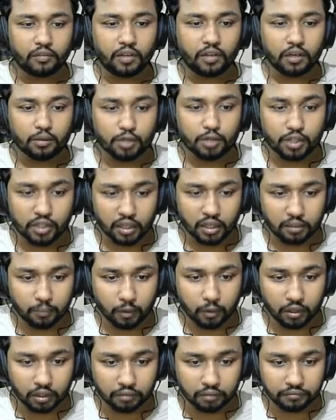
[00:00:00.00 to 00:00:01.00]
start
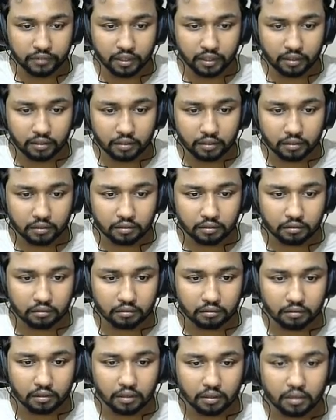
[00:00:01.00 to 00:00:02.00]
bot after
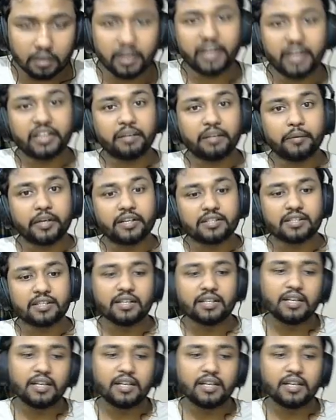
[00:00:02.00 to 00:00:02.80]
90 minutes.